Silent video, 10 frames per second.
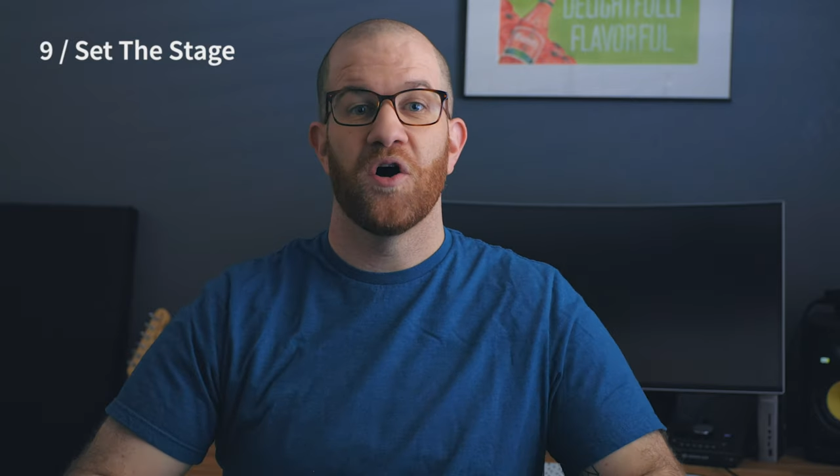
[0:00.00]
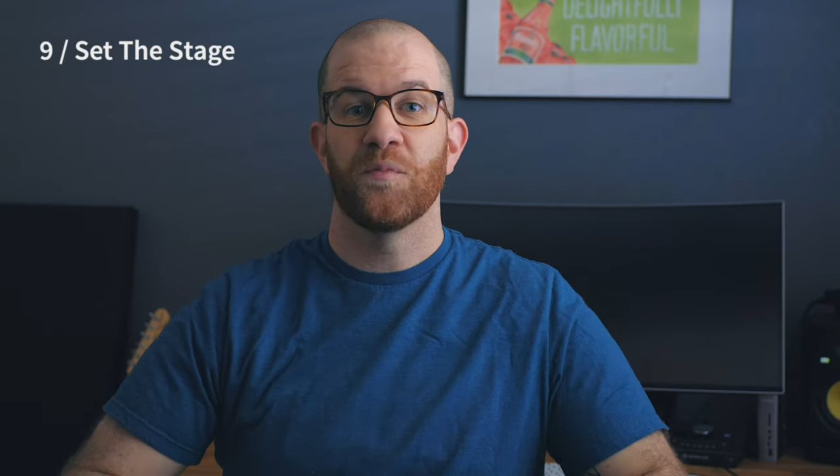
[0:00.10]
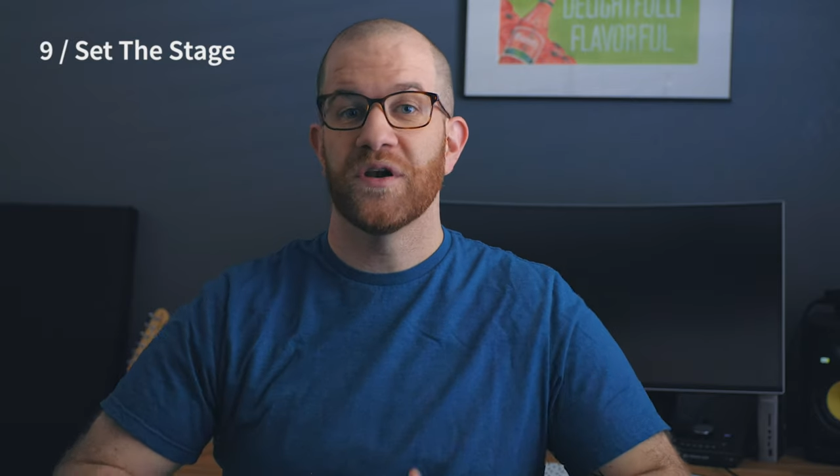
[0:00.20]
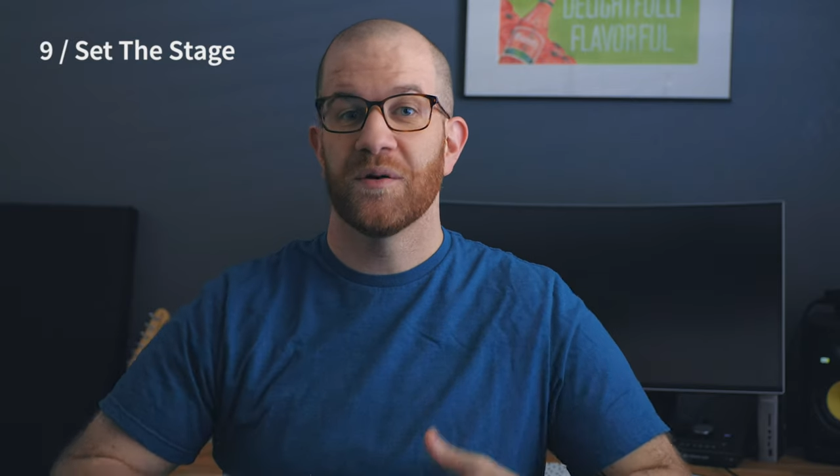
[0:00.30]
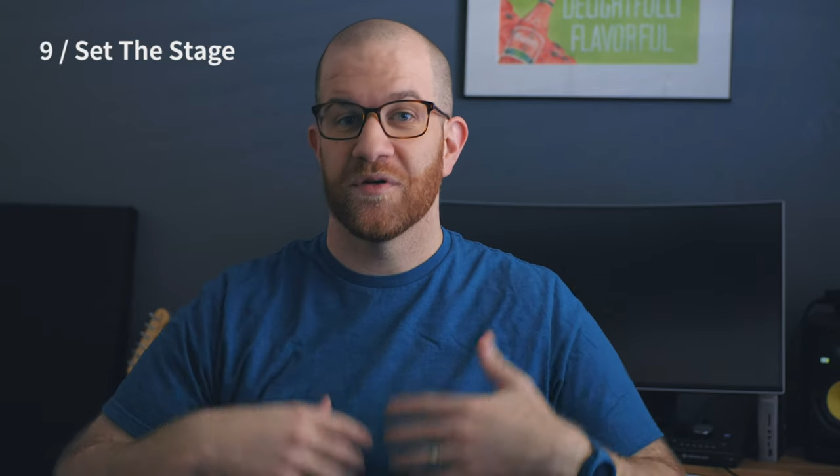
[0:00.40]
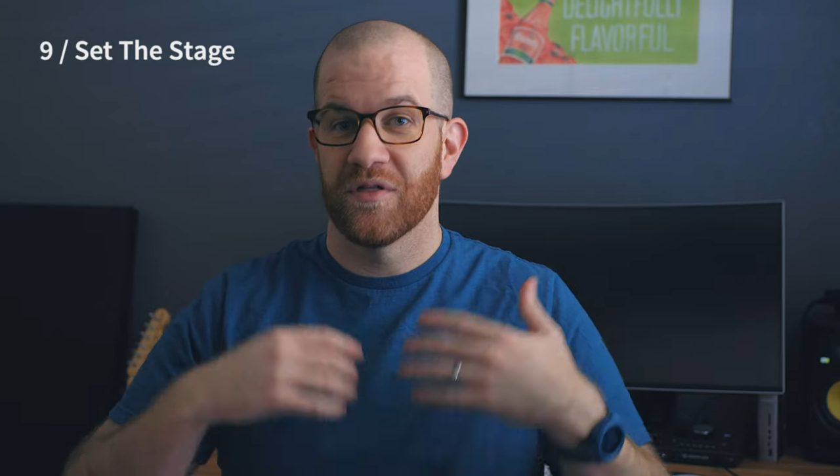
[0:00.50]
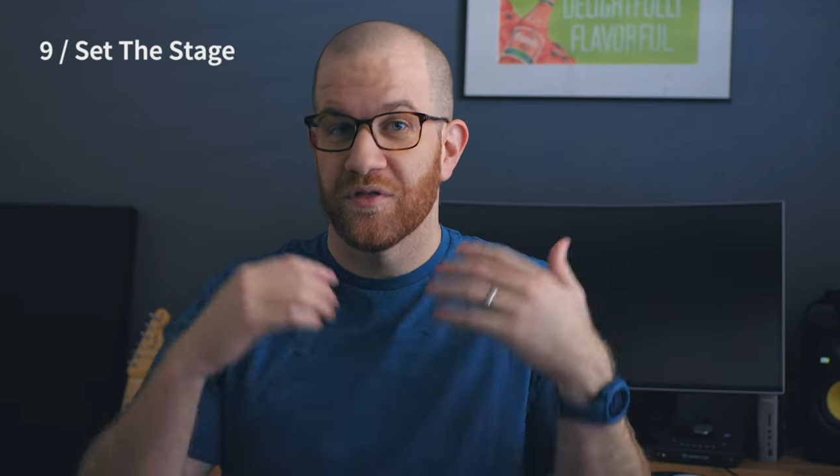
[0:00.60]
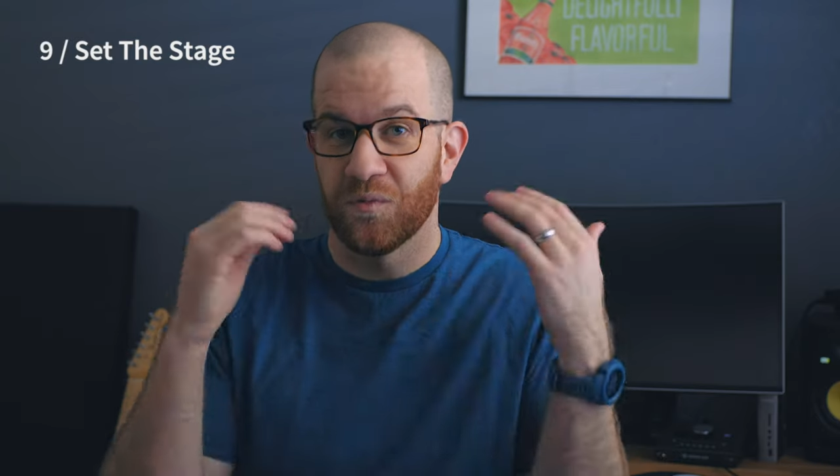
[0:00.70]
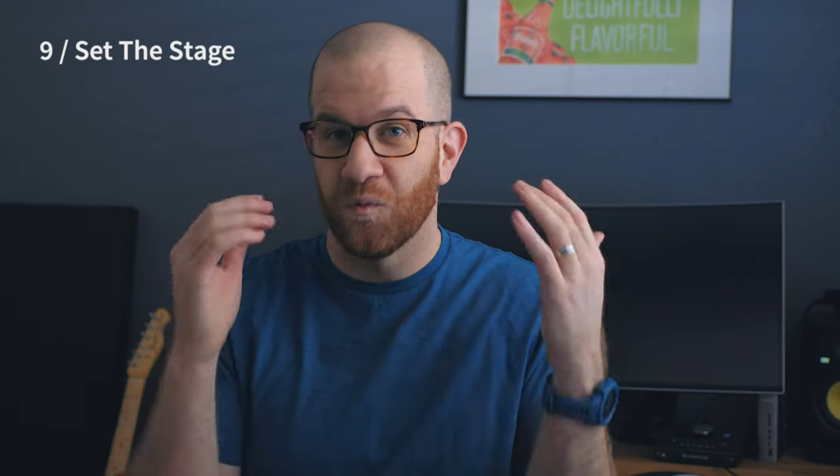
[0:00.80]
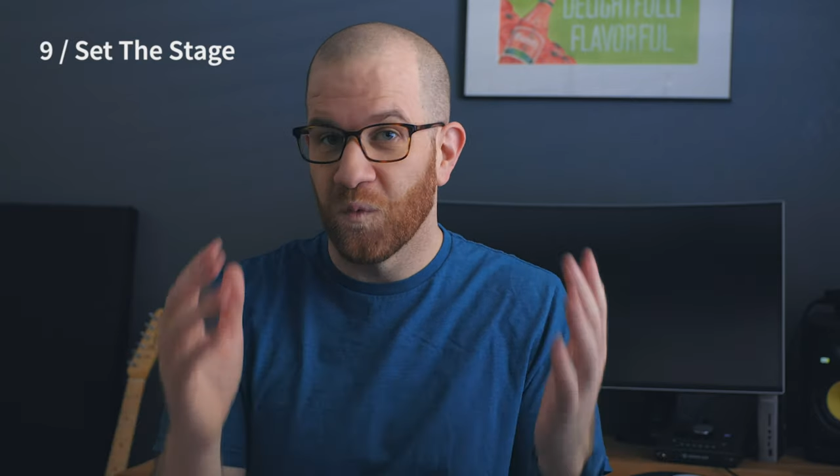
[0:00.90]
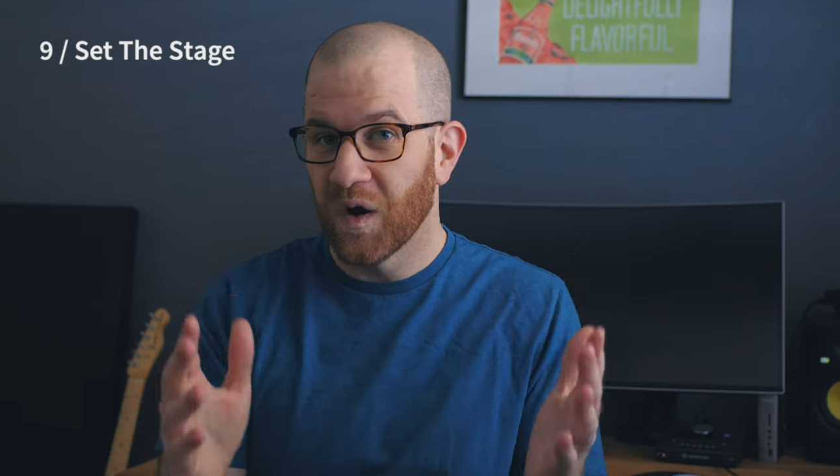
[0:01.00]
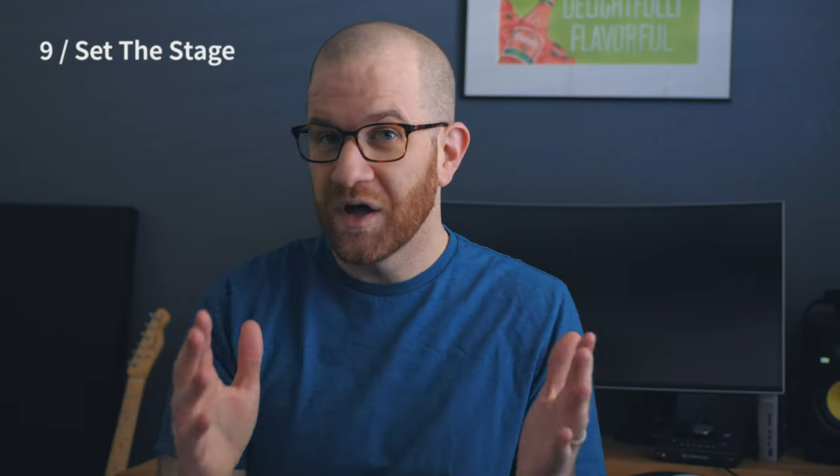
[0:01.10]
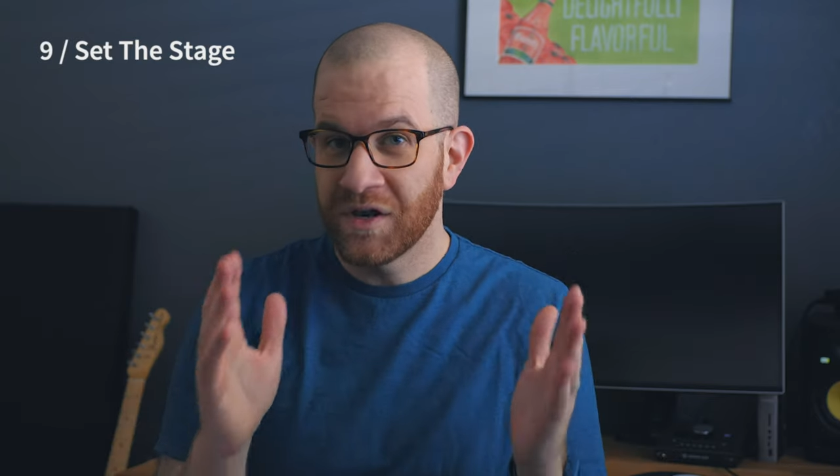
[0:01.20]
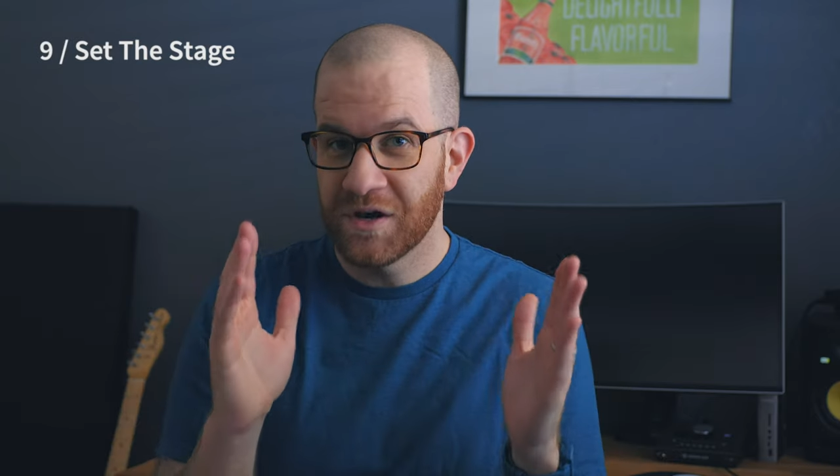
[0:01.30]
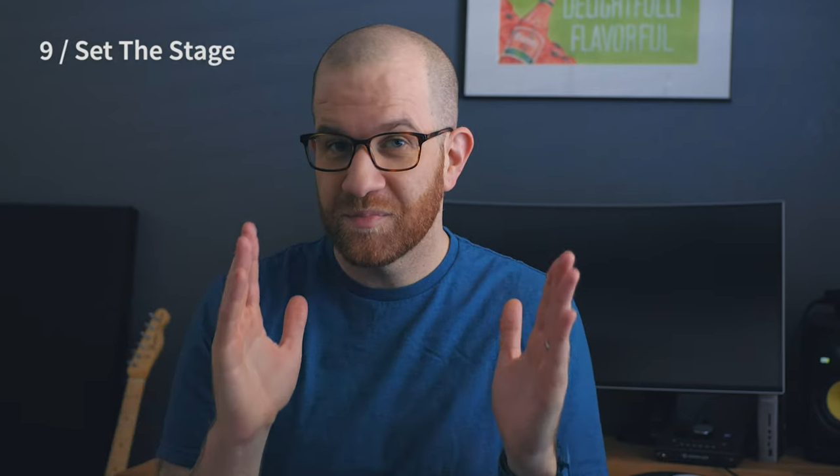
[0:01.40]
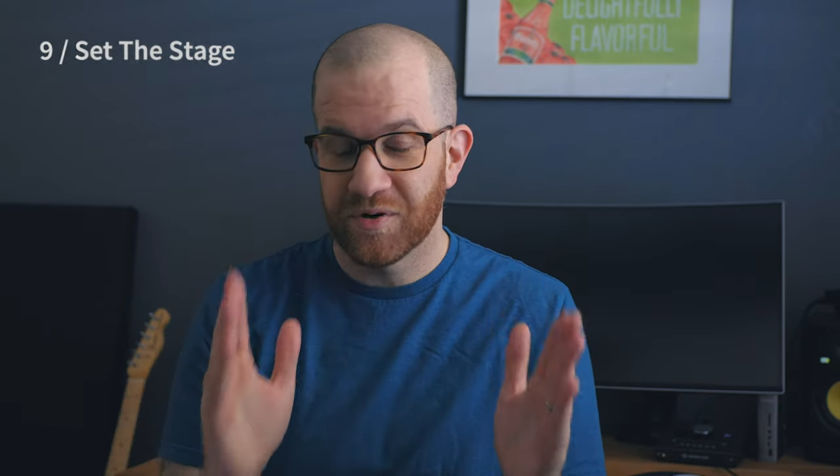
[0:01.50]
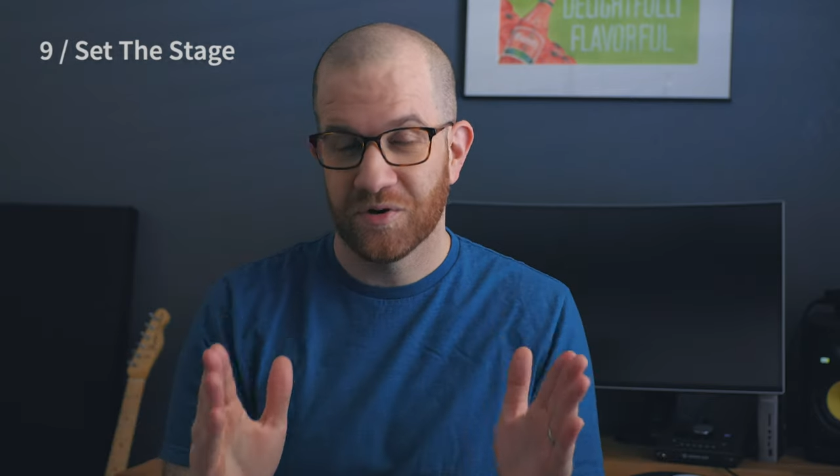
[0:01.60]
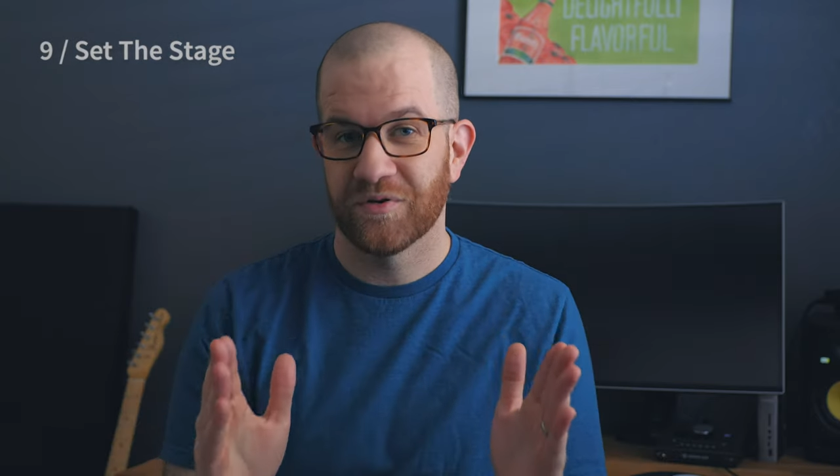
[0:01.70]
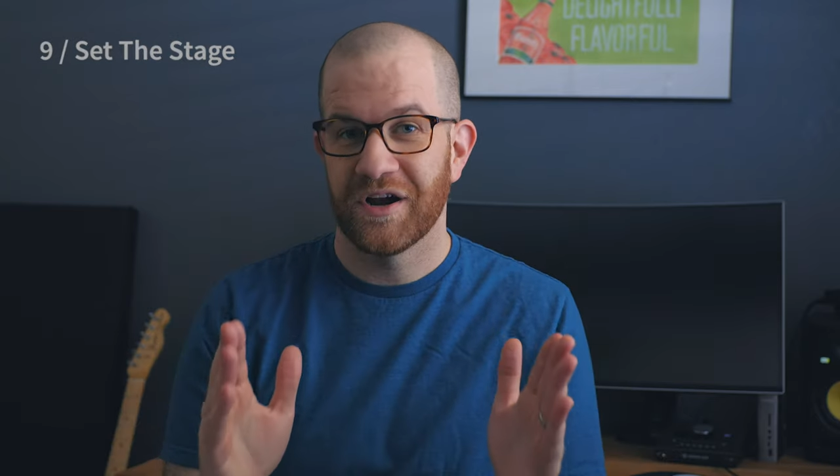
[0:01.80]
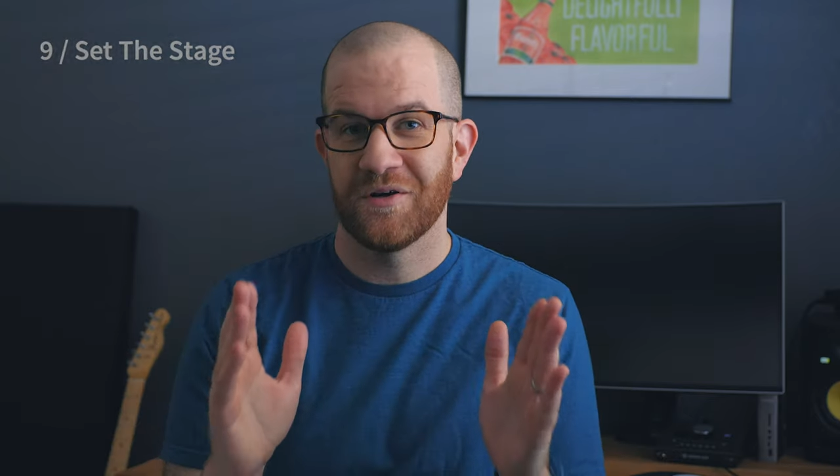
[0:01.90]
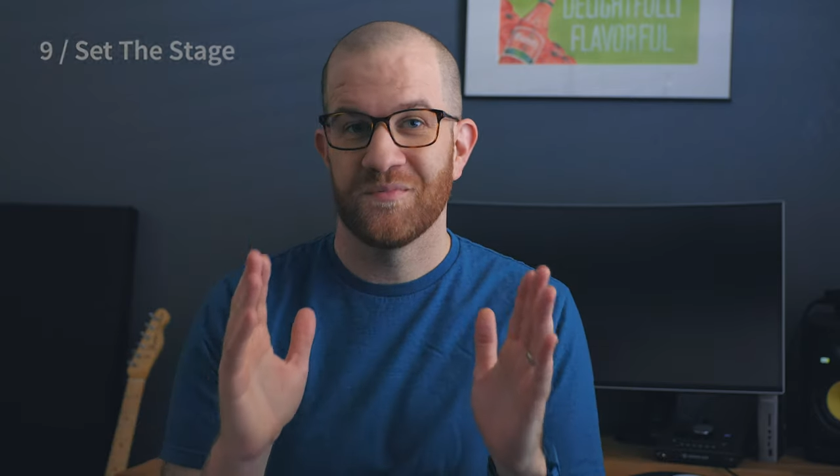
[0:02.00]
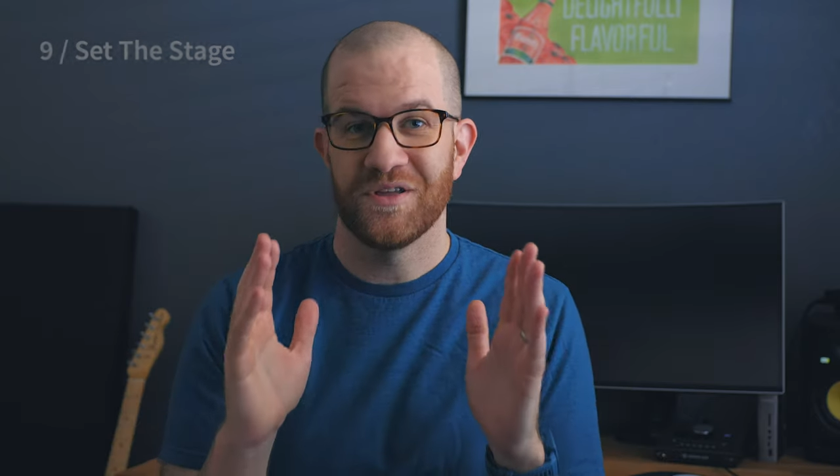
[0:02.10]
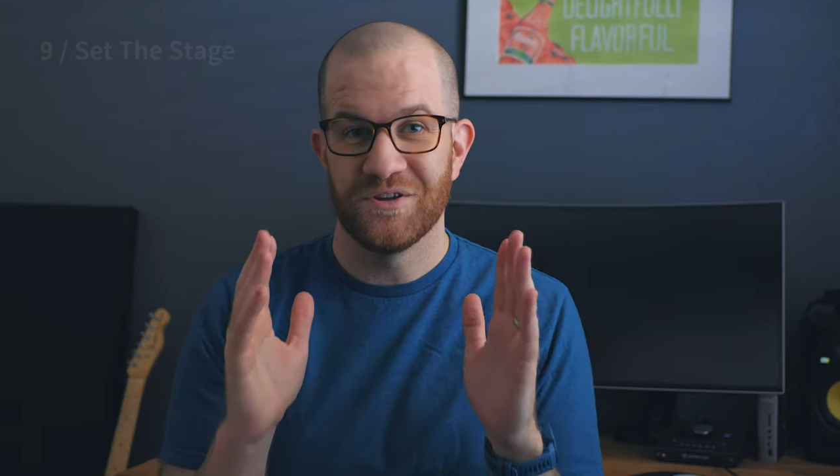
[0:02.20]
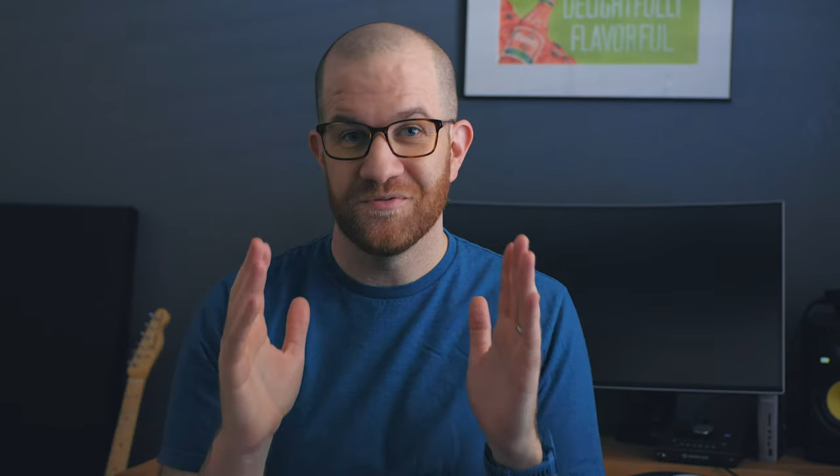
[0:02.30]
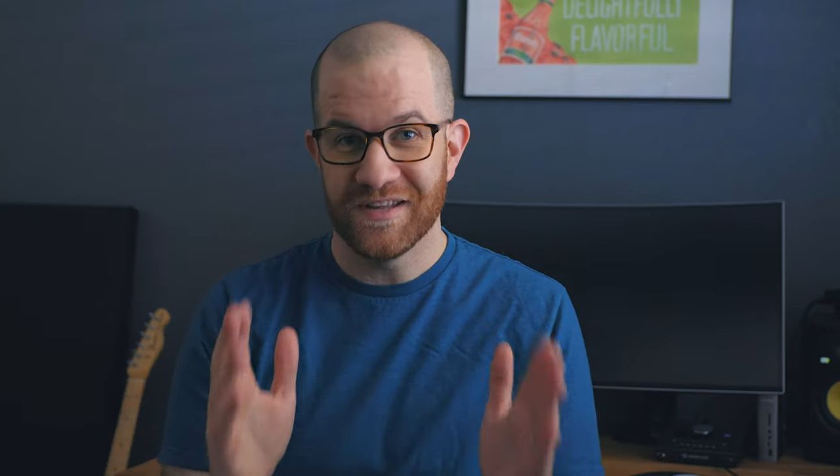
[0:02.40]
open up the one program you